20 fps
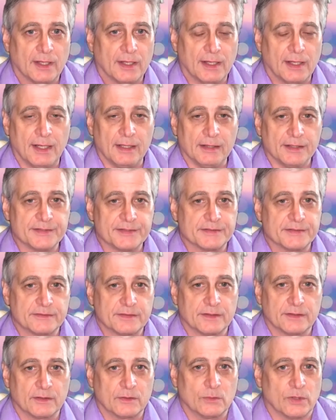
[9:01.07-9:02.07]
I listened
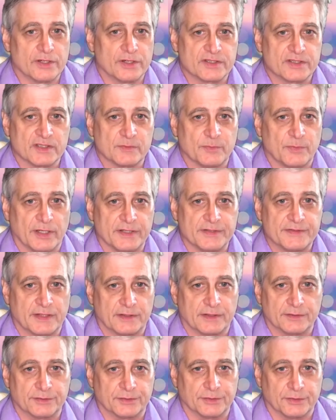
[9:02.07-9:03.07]
to the questions by
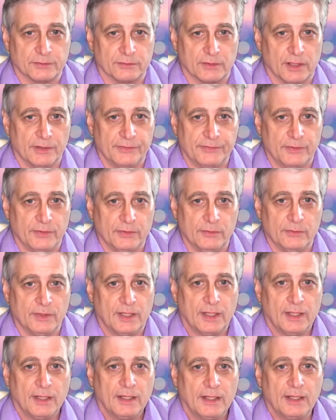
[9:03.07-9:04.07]
Senator Durazo,
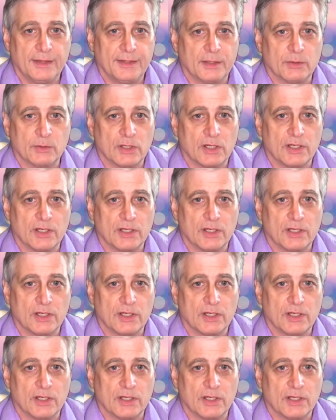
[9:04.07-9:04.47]
and they were